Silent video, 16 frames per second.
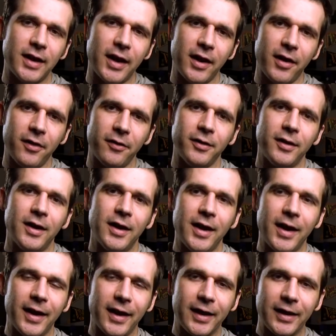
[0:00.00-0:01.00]
down
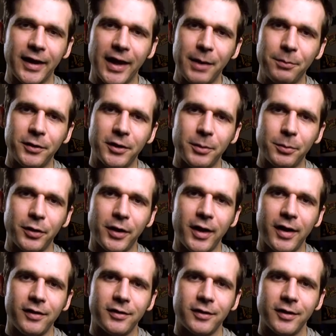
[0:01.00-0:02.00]
and clamped into
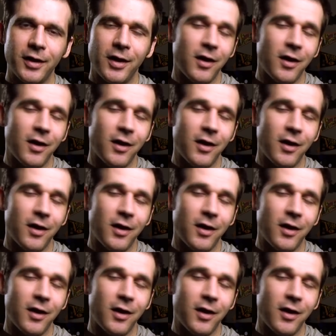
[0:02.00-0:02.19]
place,